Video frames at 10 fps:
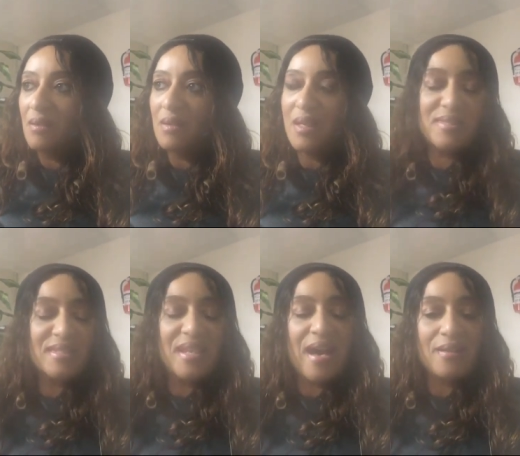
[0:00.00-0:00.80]
it's
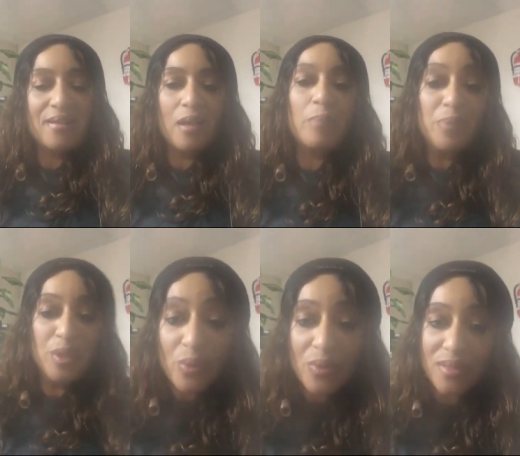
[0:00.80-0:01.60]
not
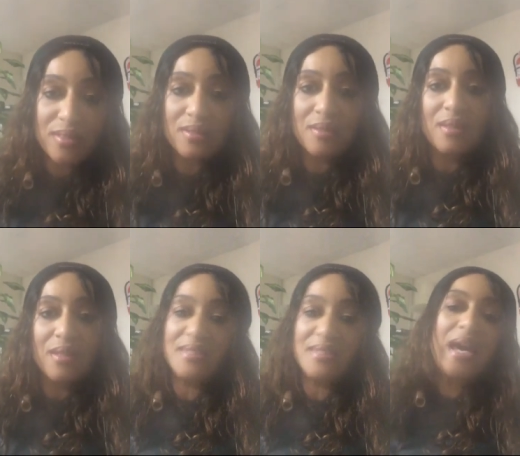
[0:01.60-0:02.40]
abuse.
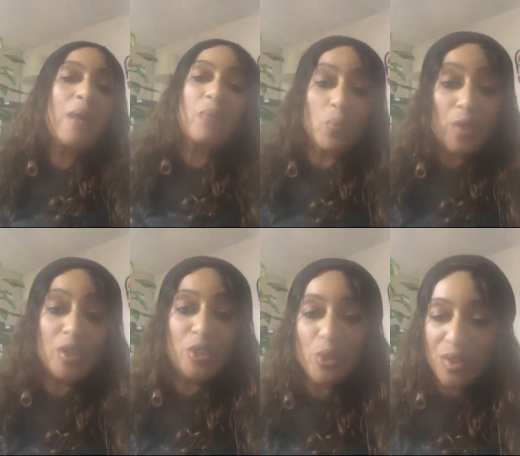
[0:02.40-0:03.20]
It's not what we're
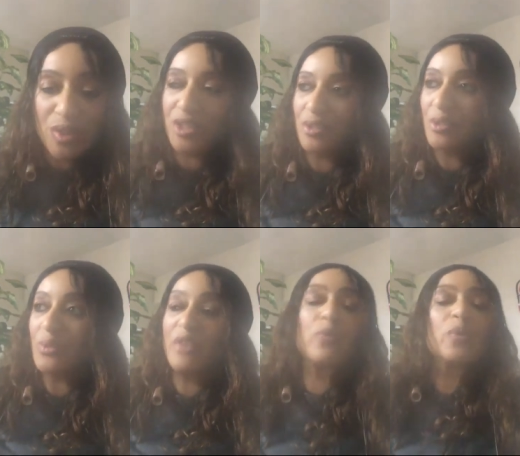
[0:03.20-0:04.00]
used to.
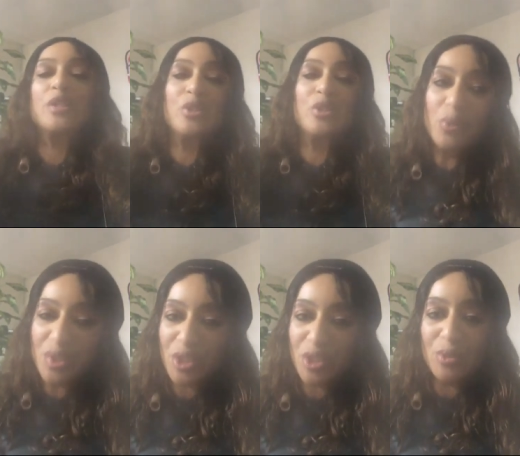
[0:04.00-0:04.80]
If we're mm-hmm.
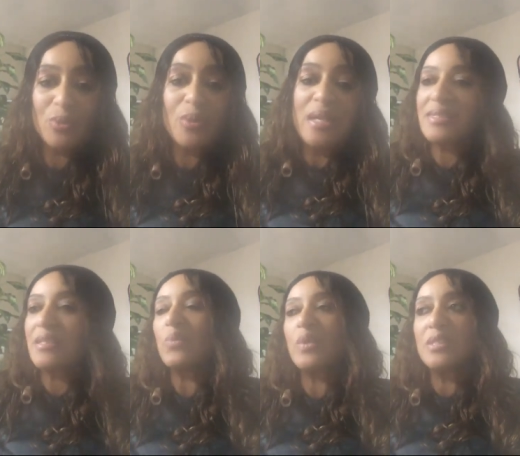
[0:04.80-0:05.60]
used to
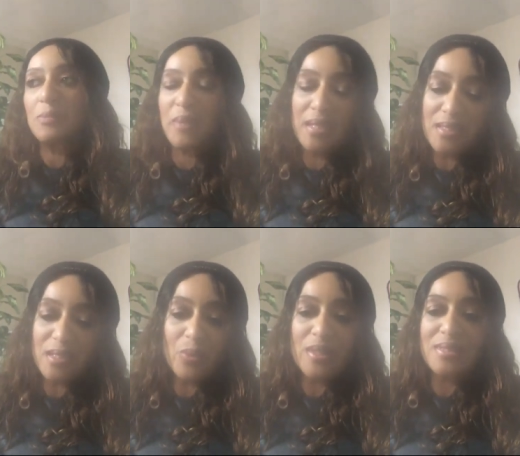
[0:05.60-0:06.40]
someone speaking
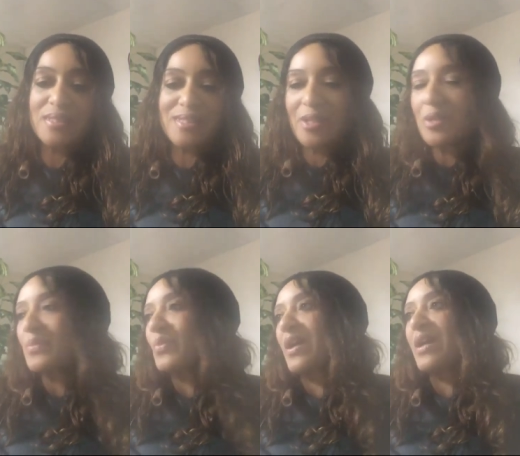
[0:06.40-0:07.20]
to us a
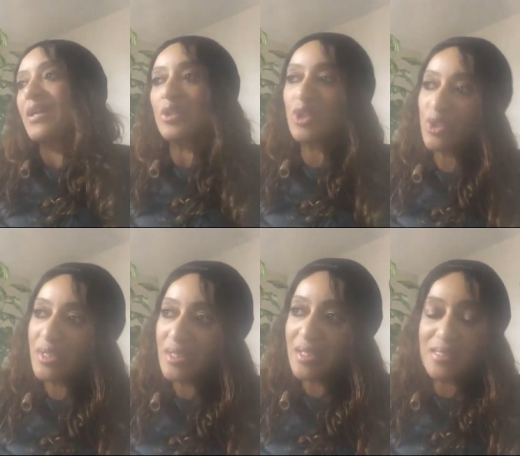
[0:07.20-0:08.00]
certain way or
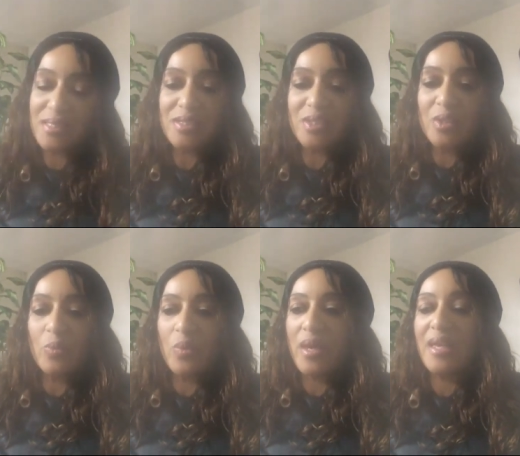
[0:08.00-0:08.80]
treating us a
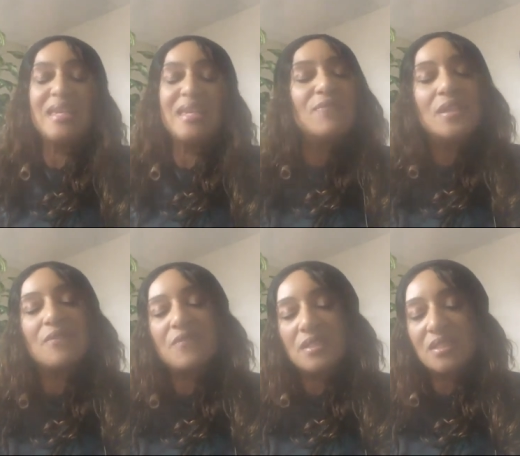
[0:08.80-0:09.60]
certain way, even
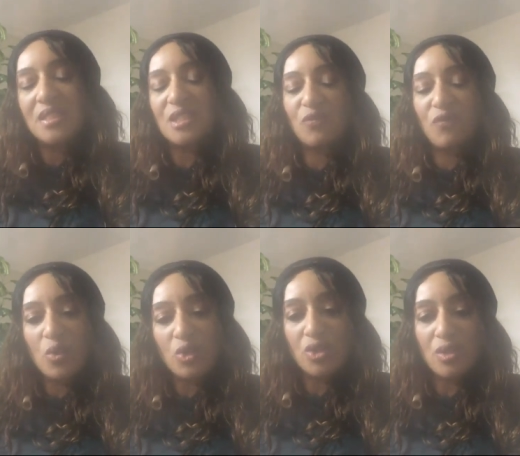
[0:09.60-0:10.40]
if it's
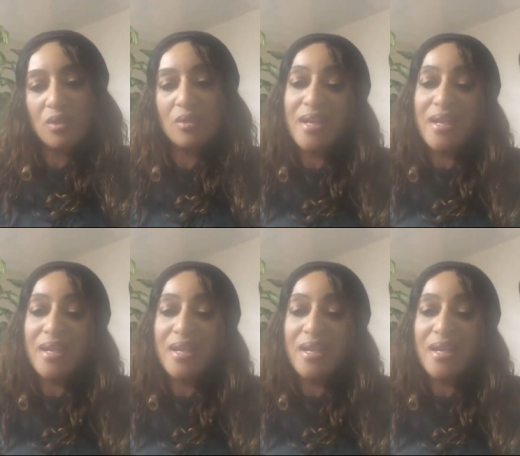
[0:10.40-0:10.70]
dysfunctional,